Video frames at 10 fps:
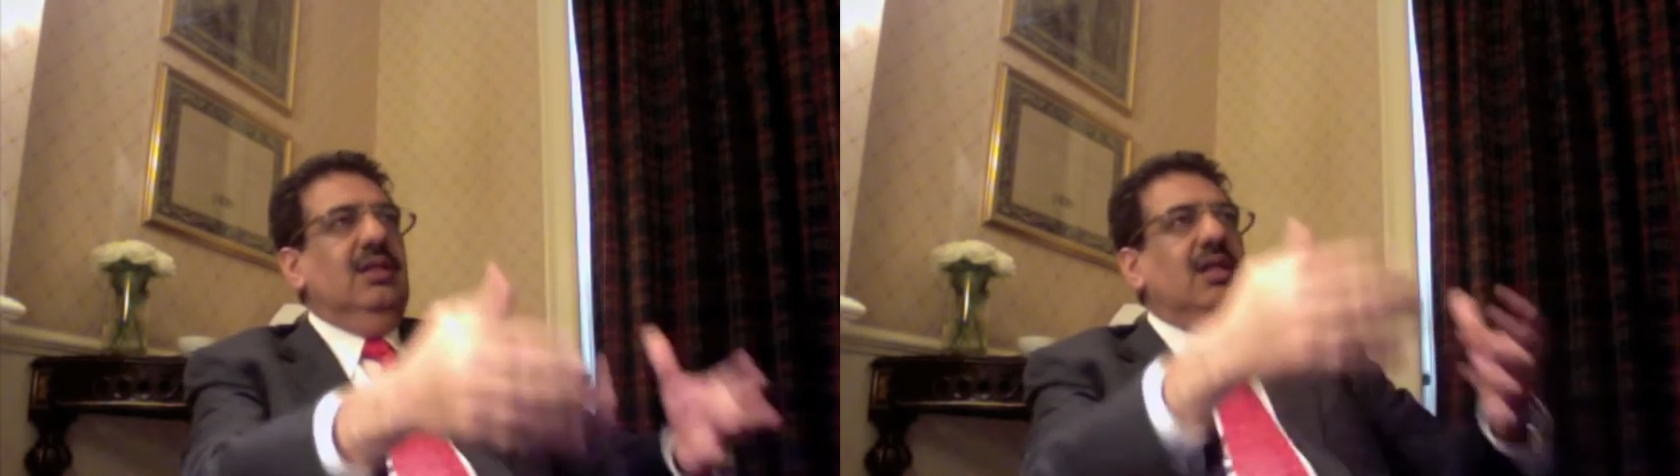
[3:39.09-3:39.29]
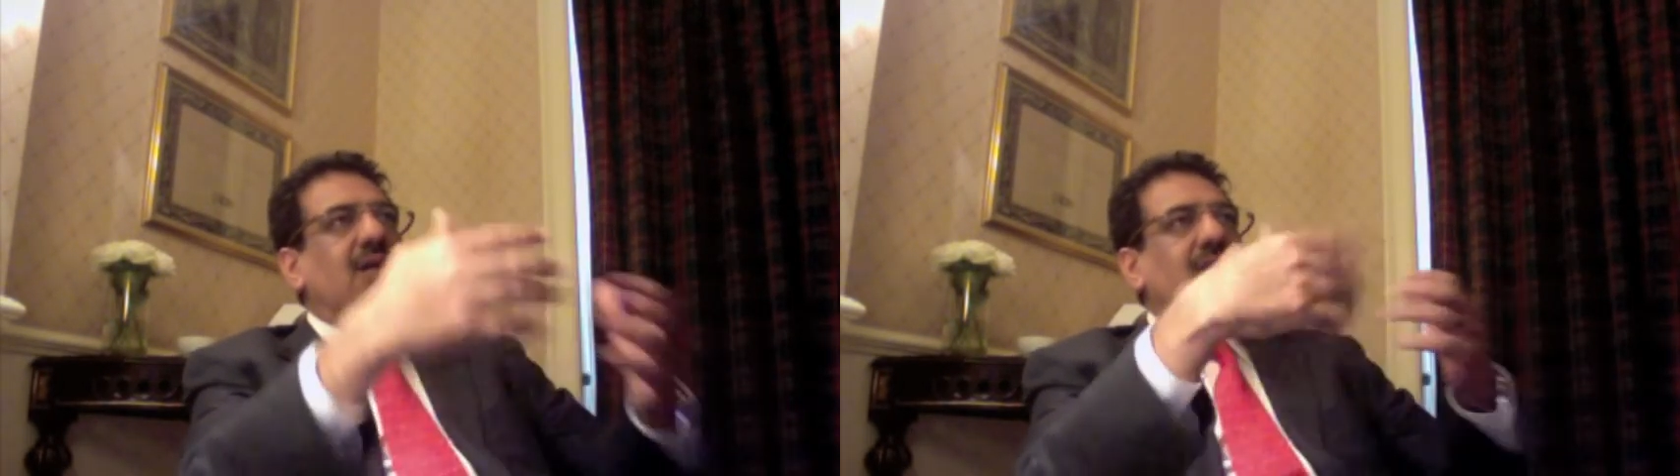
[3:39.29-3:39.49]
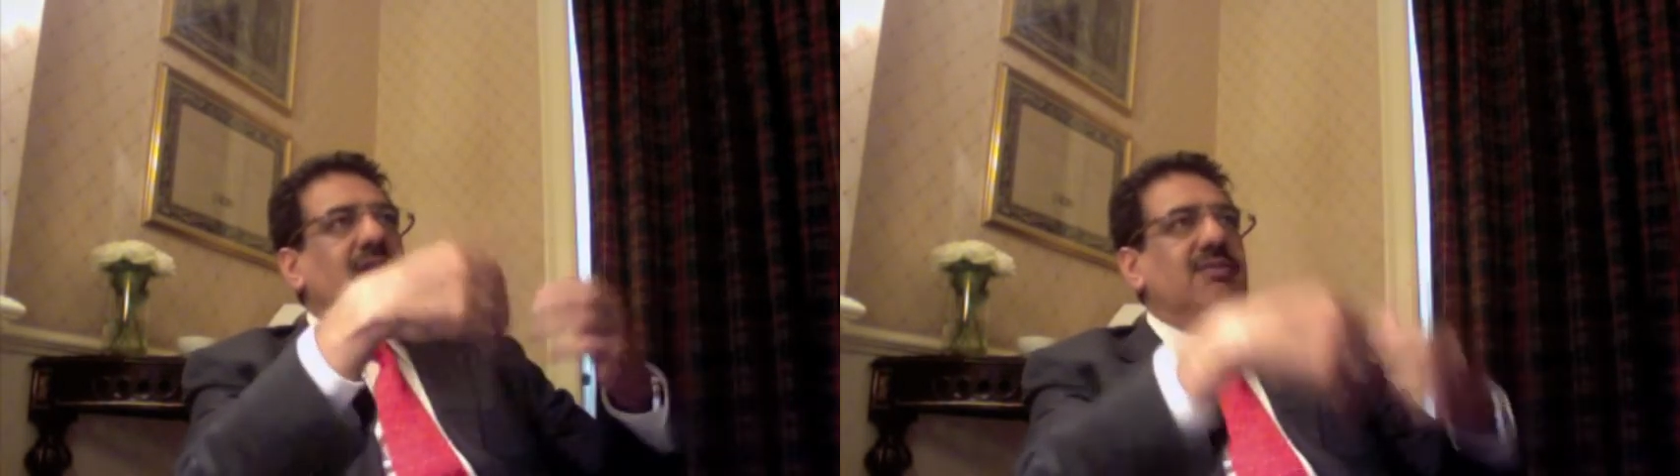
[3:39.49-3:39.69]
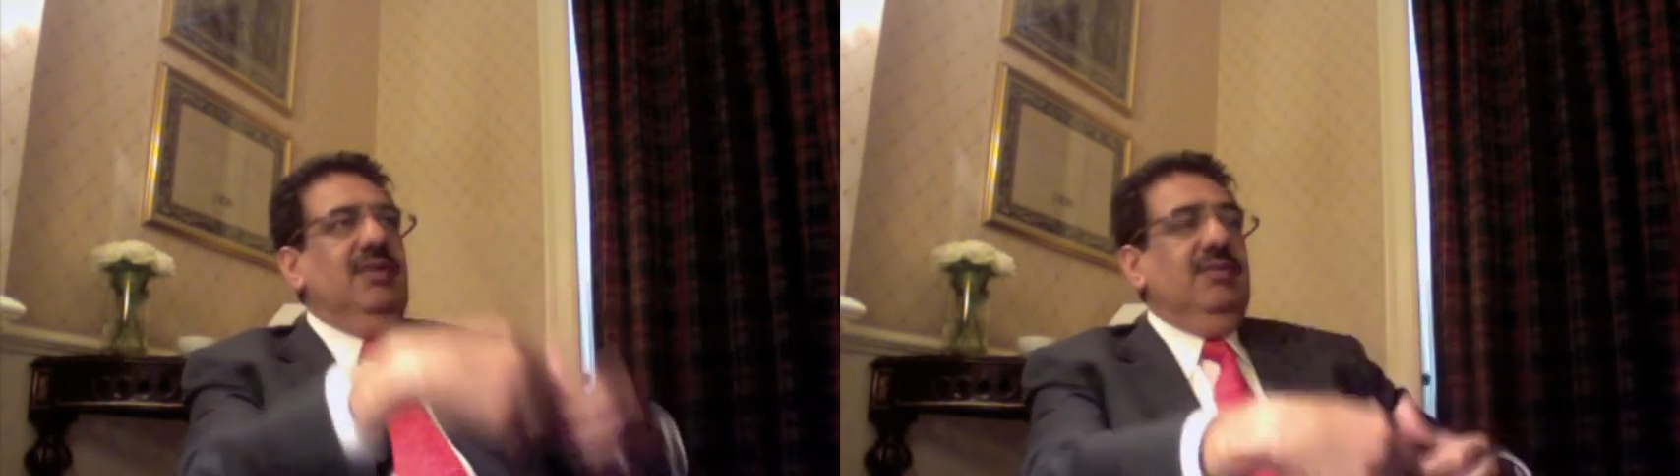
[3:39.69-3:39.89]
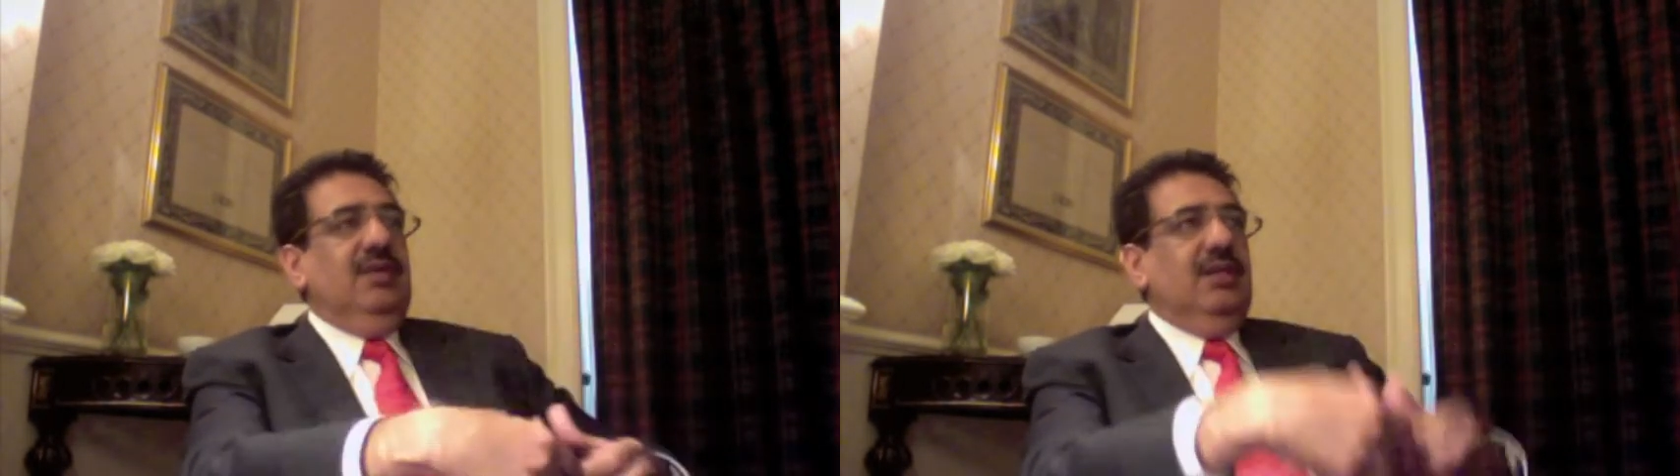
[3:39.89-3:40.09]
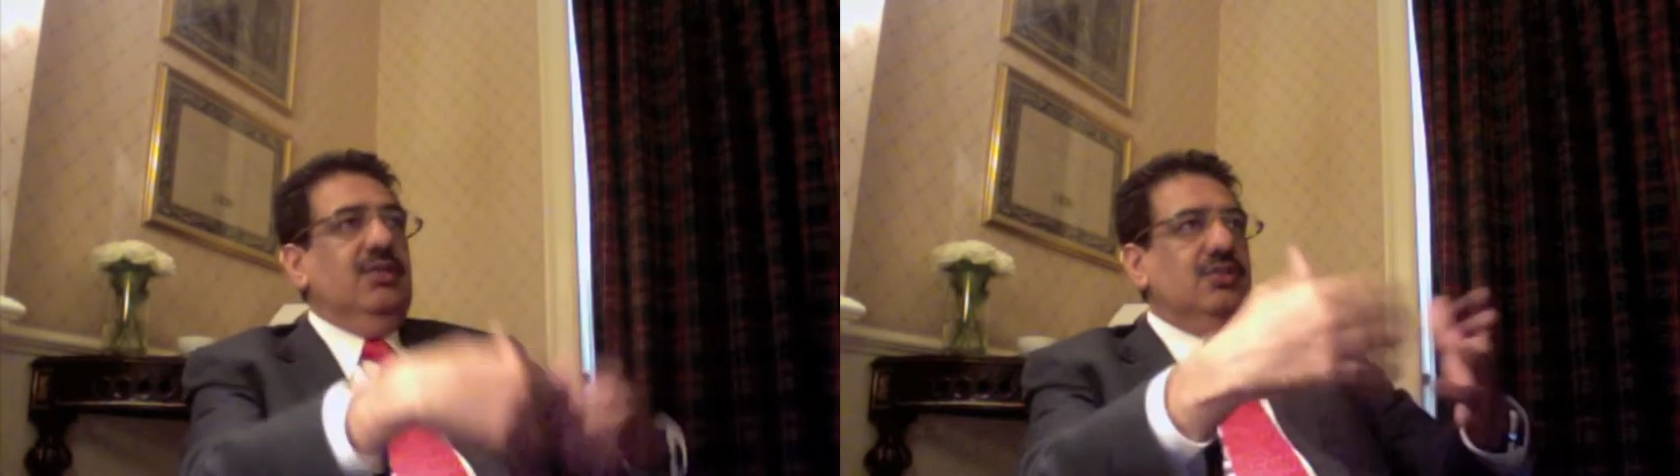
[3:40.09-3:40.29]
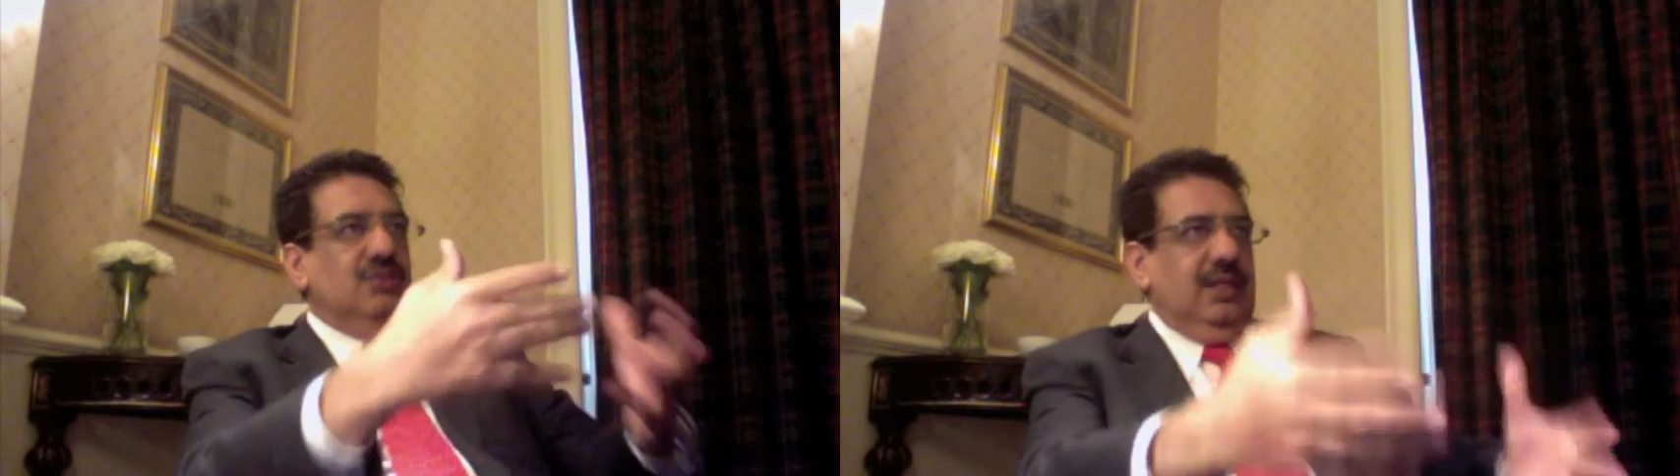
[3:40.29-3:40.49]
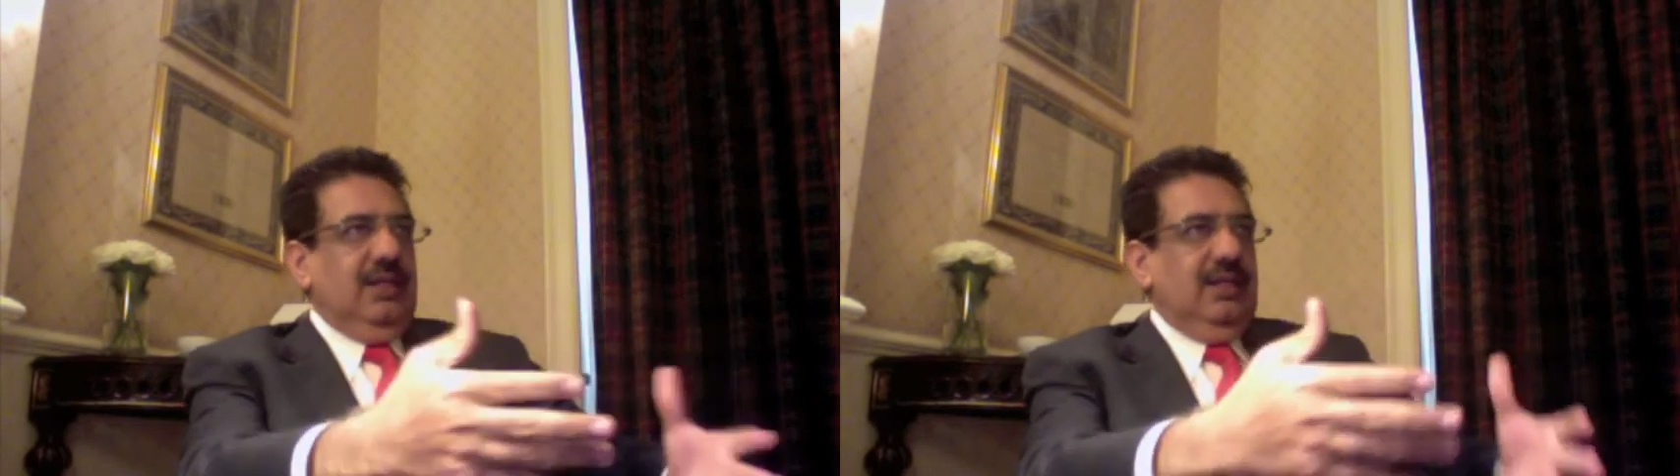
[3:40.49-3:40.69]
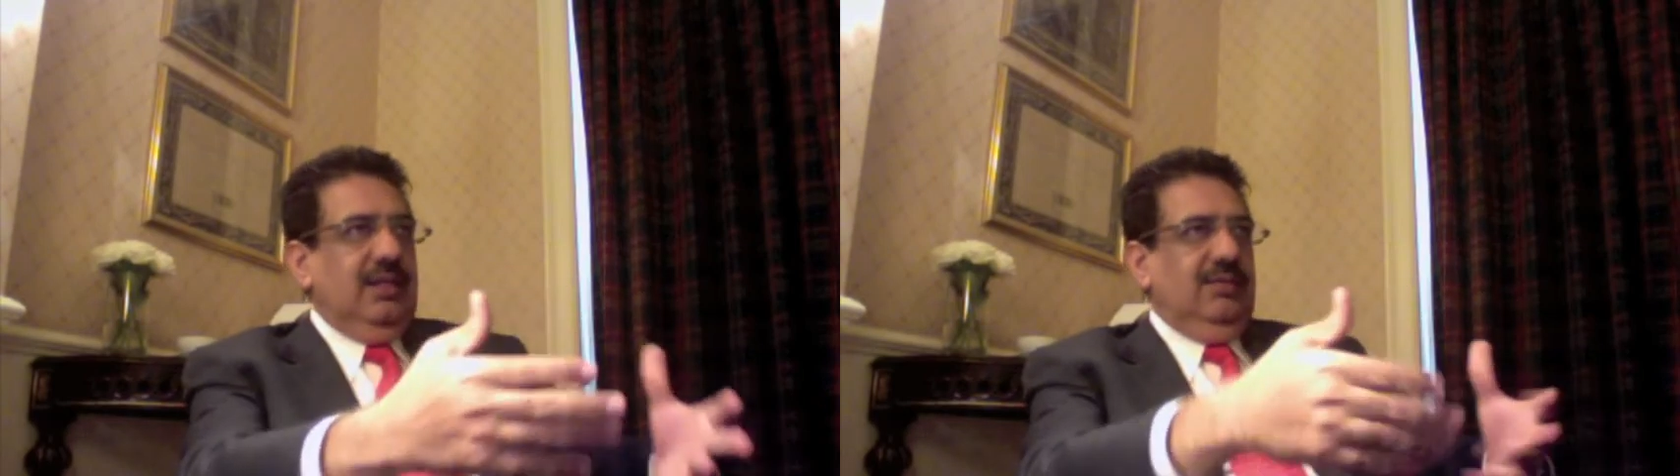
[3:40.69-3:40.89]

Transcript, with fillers: Now he's waving in society,